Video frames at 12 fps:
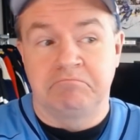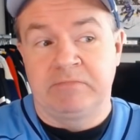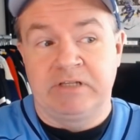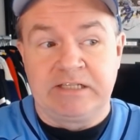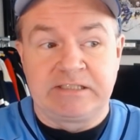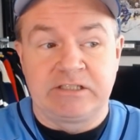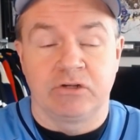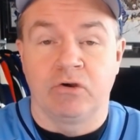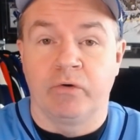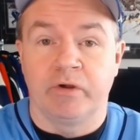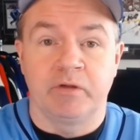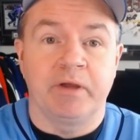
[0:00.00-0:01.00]
consider
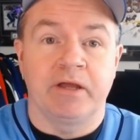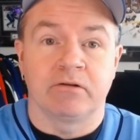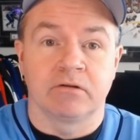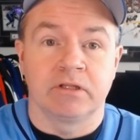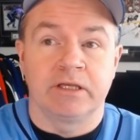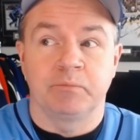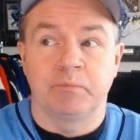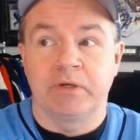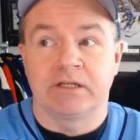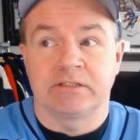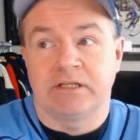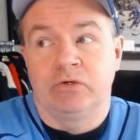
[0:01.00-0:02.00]
going to bed early
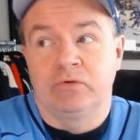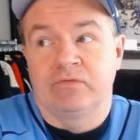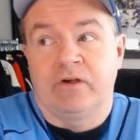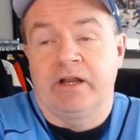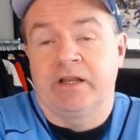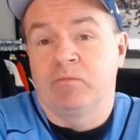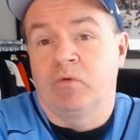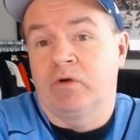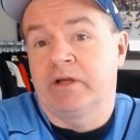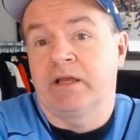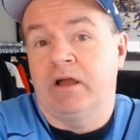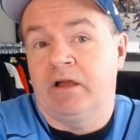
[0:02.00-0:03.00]
because I knew Friday
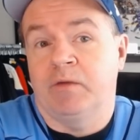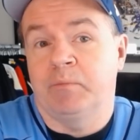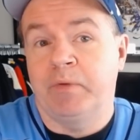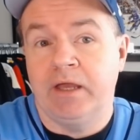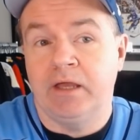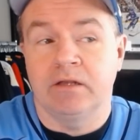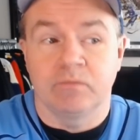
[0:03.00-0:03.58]
morning I got paid.